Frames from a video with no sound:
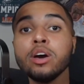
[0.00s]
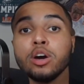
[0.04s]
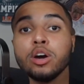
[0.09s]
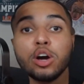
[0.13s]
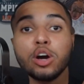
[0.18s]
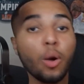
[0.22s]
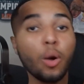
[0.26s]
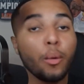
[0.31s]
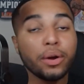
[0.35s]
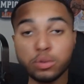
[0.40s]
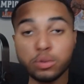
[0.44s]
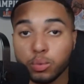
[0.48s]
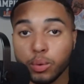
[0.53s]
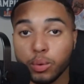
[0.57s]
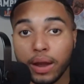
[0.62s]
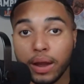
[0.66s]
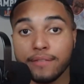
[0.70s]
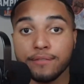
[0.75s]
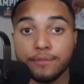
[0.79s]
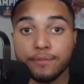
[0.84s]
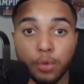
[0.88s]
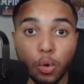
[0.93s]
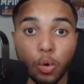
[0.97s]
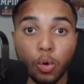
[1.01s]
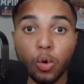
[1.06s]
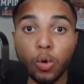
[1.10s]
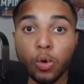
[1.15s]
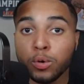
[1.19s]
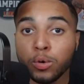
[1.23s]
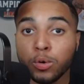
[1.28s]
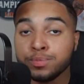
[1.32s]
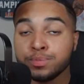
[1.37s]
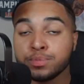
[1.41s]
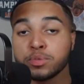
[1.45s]
going through a
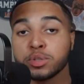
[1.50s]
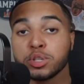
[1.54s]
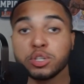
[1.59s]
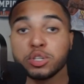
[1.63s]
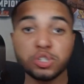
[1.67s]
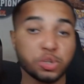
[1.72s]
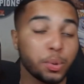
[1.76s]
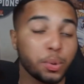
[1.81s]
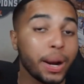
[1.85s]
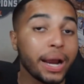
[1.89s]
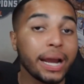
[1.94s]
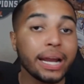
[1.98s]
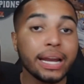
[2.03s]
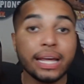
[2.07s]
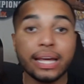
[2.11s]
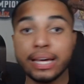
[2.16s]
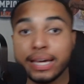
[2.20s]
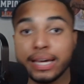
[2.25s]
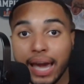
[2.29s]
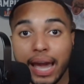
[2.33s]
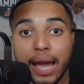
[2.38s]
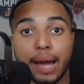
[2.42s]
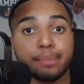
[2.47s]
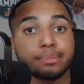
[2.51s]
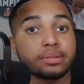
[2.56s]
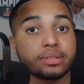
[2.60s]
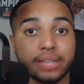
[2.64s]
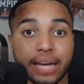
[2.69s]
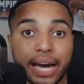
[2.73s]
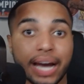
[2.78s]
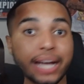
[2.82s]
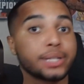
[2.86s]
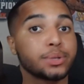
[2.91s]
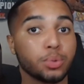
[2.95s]
full training camp
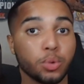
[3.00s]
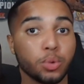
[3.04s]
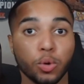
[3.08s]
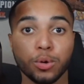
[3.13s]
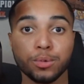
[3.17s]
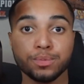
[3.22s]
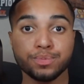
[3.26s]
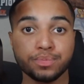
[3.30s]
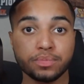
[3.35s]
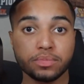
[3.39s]
schedule